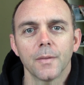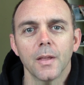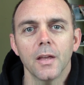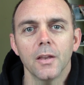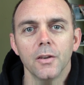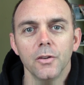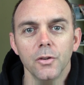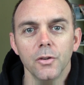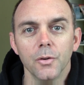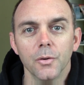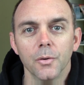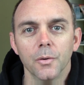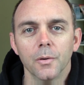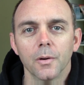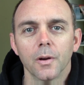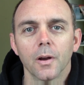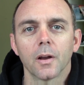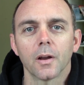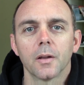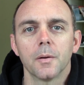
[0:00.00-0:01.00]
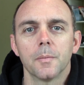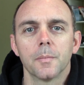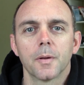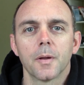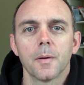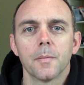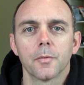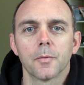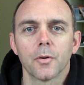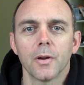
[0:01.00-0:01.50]
and you are going to
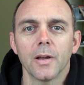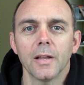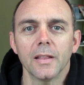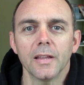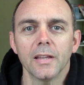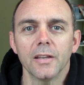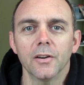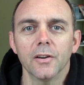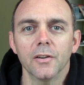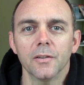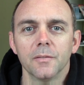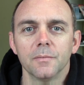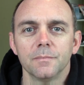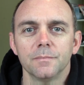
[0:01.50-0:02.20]
become a great leader.